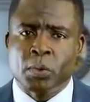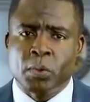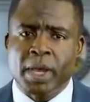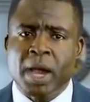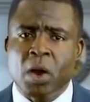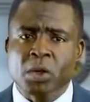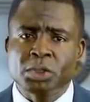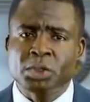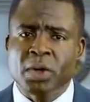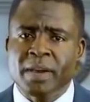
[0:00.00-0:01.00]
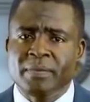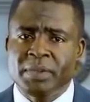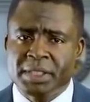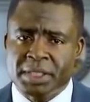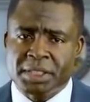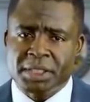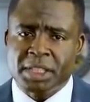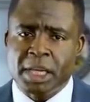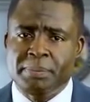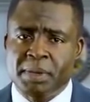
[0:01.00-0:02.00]
We are also envisaging
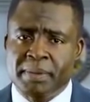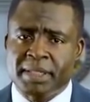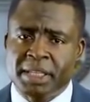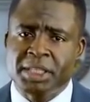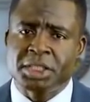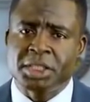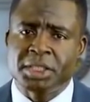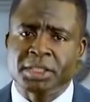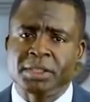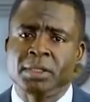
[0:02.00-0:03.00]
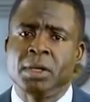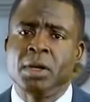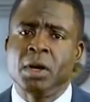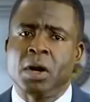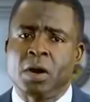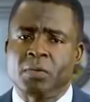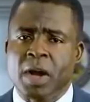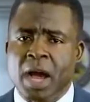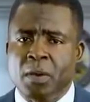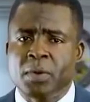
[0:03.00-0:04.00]
the implementation of
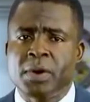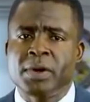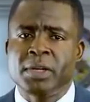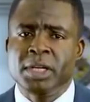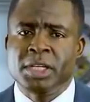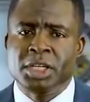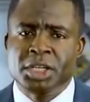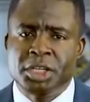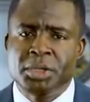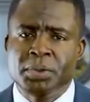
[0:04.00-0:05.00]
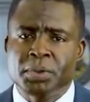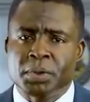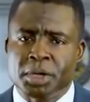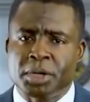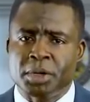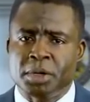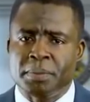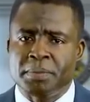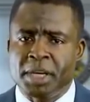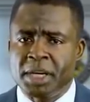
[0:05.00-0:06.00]
our new
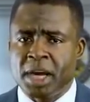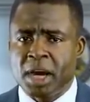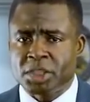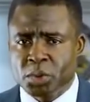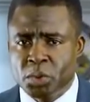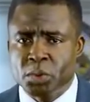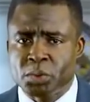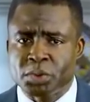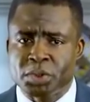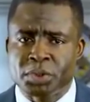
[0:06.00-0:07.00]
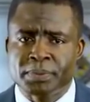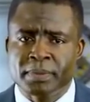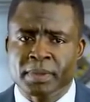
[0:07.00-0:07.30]
curriculum in our schools